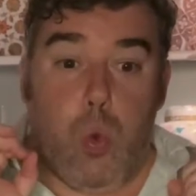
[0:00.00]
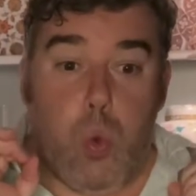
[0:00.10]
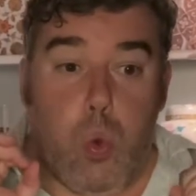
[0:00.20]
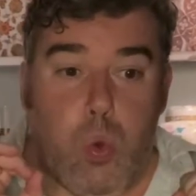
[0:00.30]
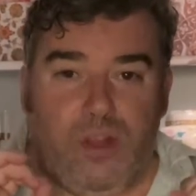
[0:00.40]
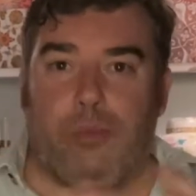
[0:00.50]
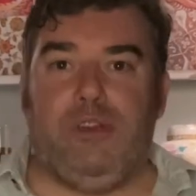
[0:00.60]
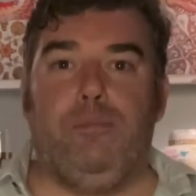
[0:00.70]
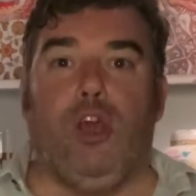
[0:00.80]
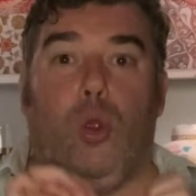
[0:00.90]
when you
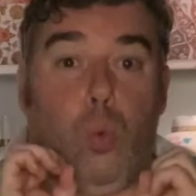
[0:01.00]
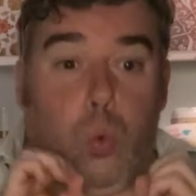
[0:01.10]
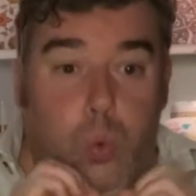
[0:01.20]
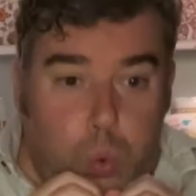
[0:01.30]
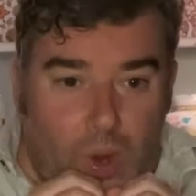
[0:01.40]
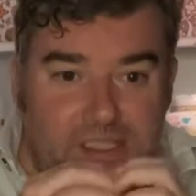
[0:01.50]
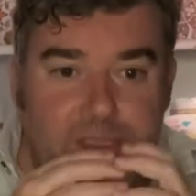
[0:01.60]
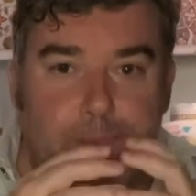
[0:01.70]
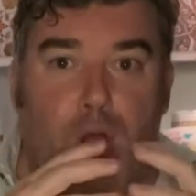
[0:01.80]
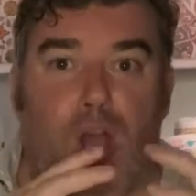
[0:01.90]
blow, it
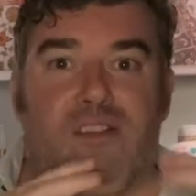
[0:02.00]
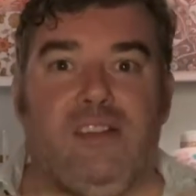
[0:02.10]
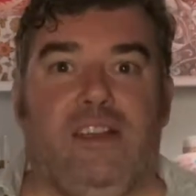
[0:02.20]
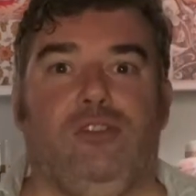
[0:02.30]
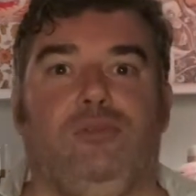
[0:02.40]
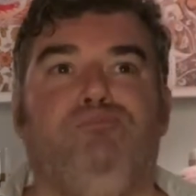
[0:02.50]
sparks a little.